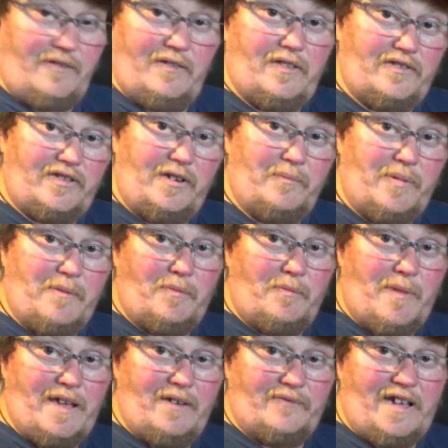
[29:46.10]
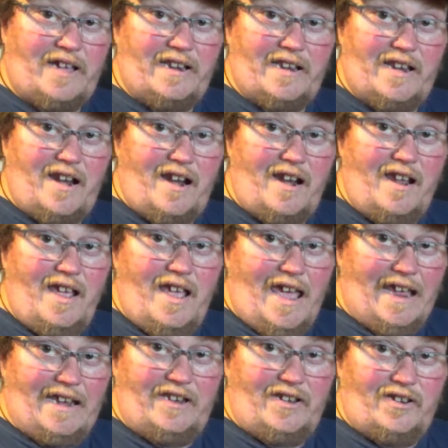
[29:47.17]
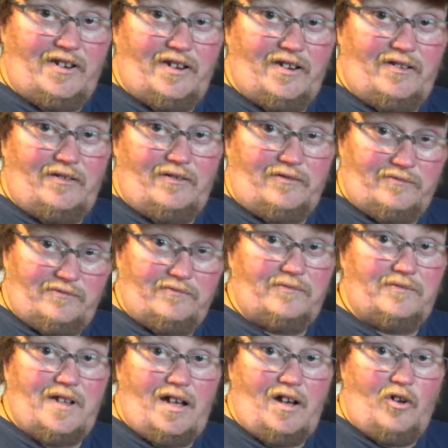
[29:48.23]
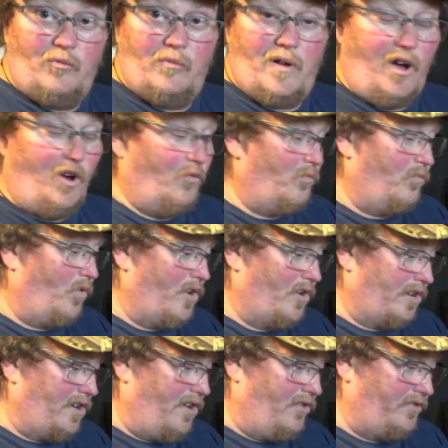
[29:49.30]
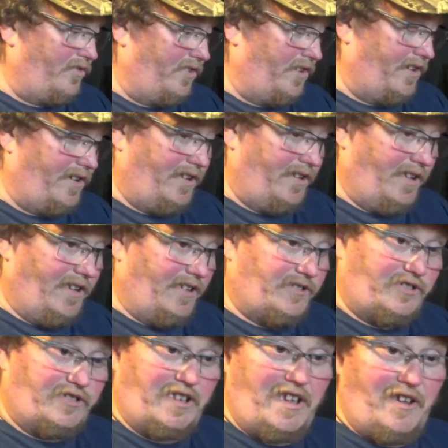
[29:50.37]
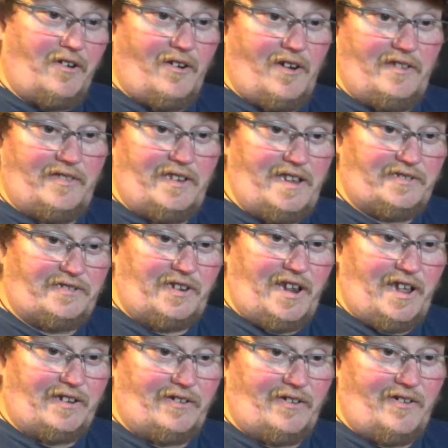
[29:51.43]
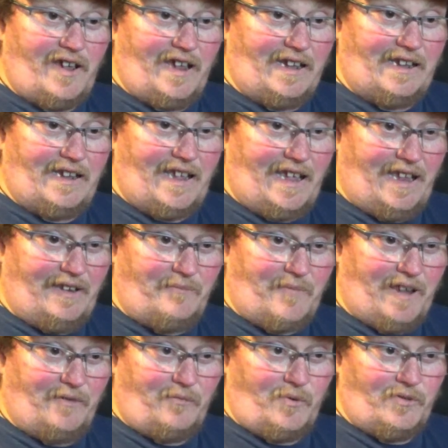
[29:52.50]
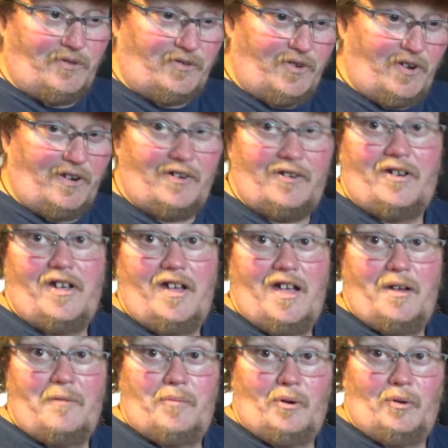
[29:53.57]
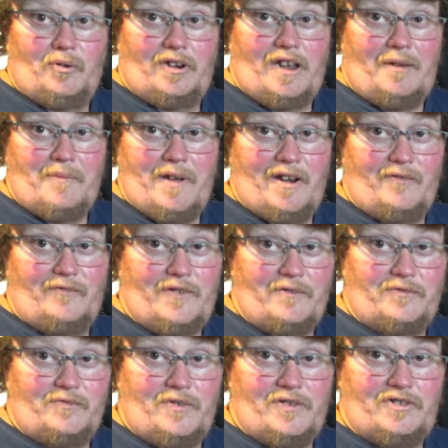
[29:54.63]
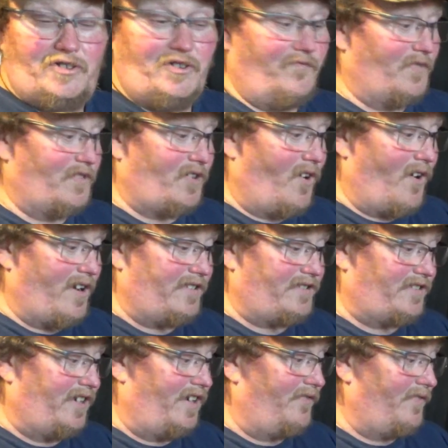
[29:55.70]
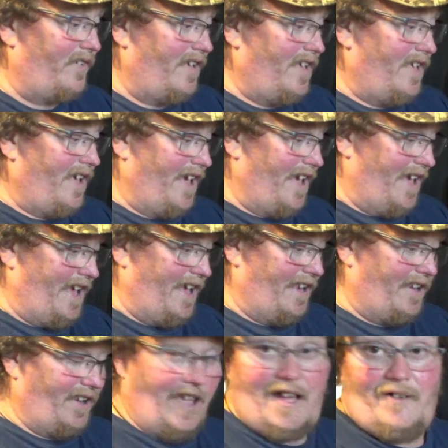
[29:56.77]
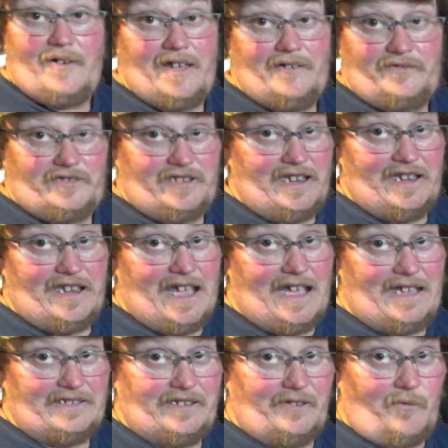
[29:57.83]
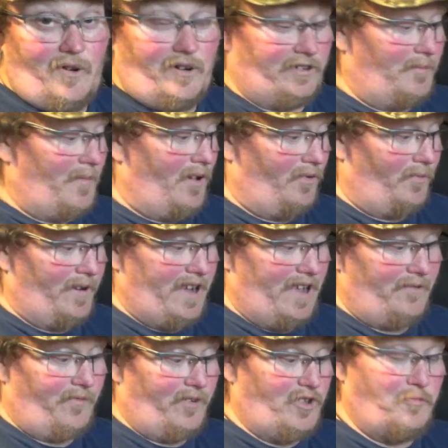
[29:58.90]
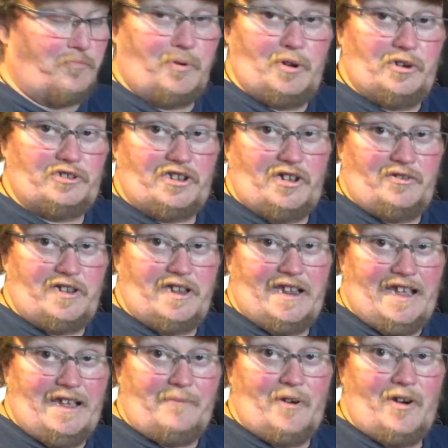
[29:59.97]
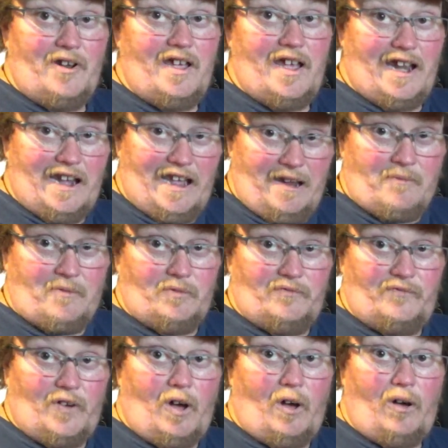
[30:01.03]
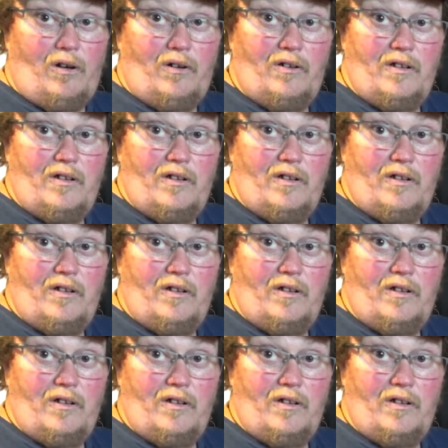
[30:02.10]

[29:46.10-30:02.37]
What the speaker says: some people may have got in there and done a little homework on the sear and the disconnector and made it where the trigger pulled a lot better if they was wanting to shoot for target stuff. And I have seen guys that worked them all the way down where you pushed on that hammer and the hammer would fall.